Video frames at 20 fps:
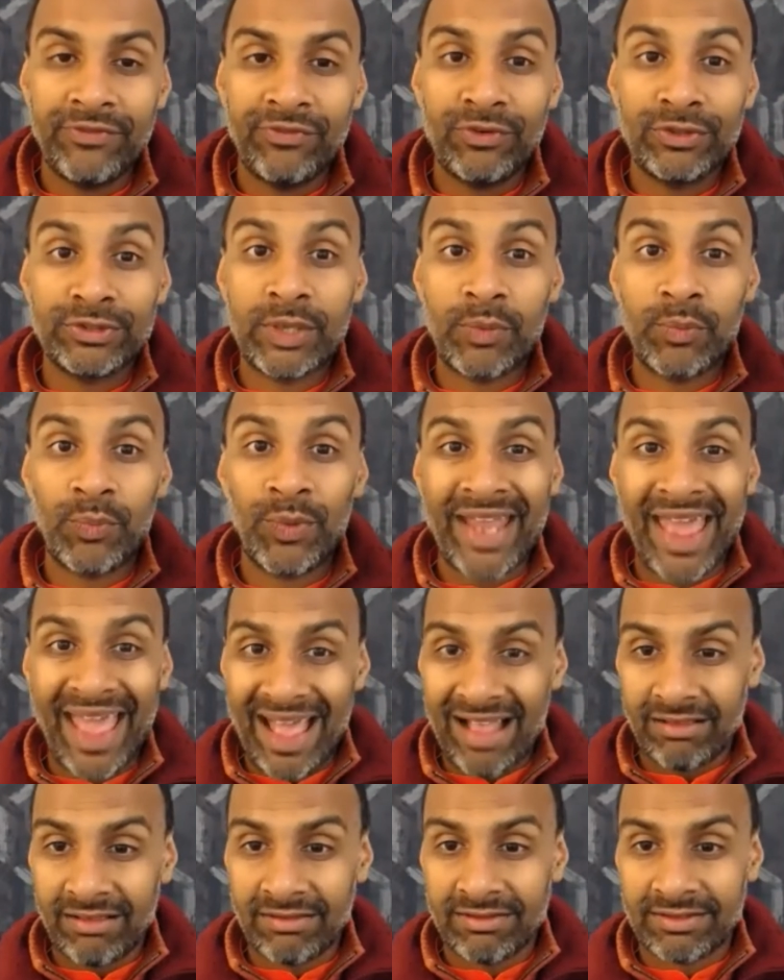for someone
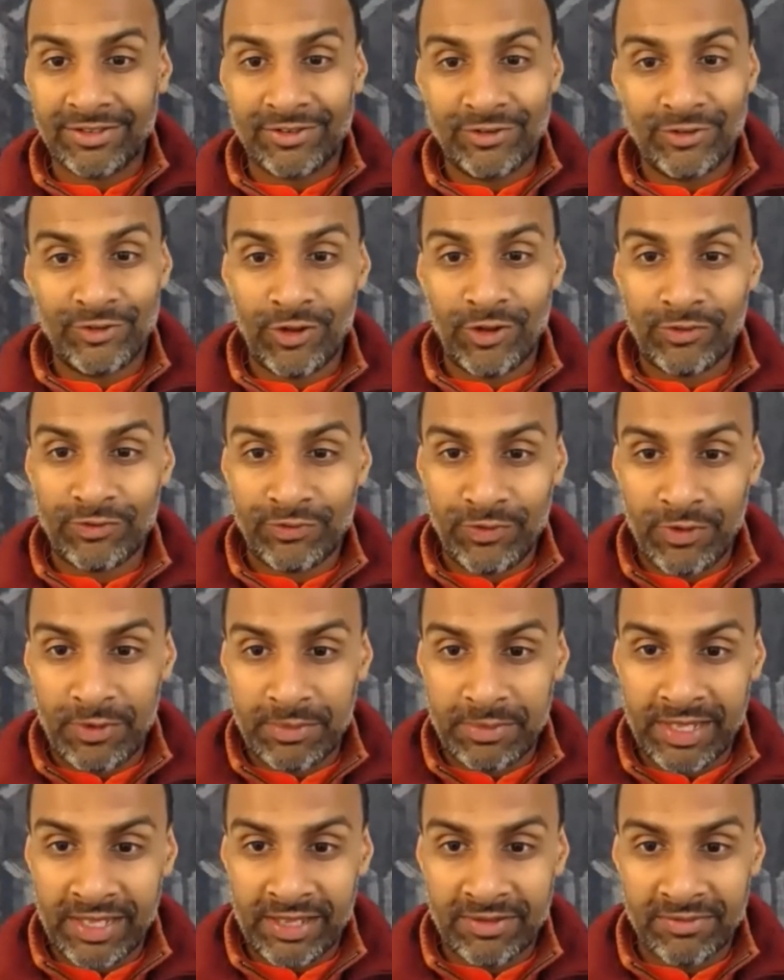else, not for
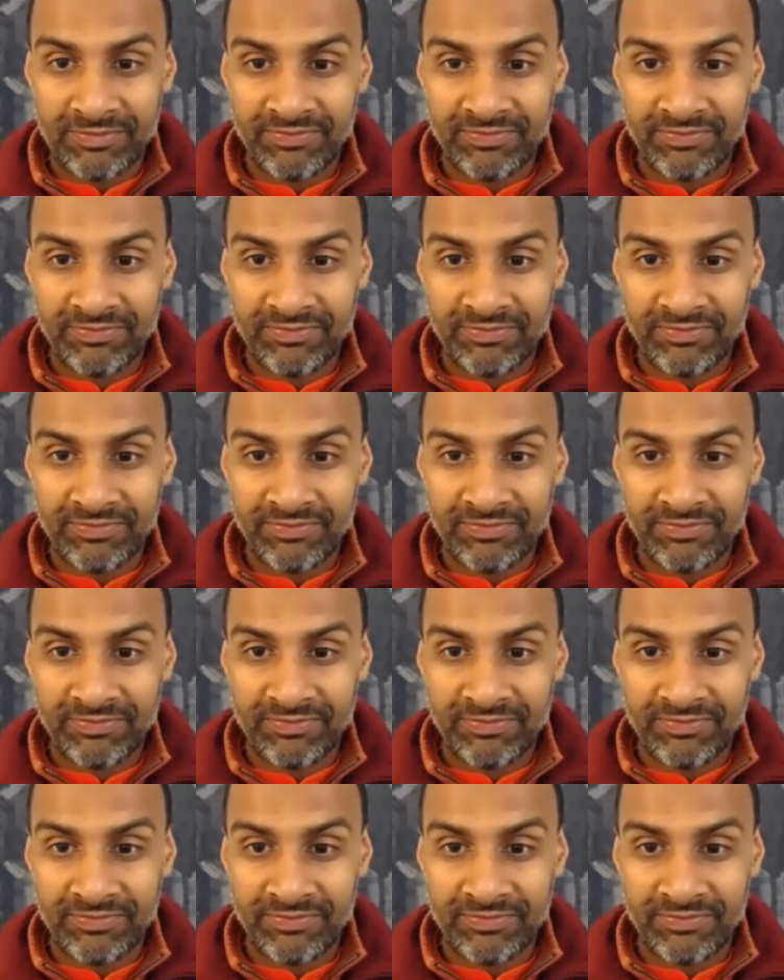me.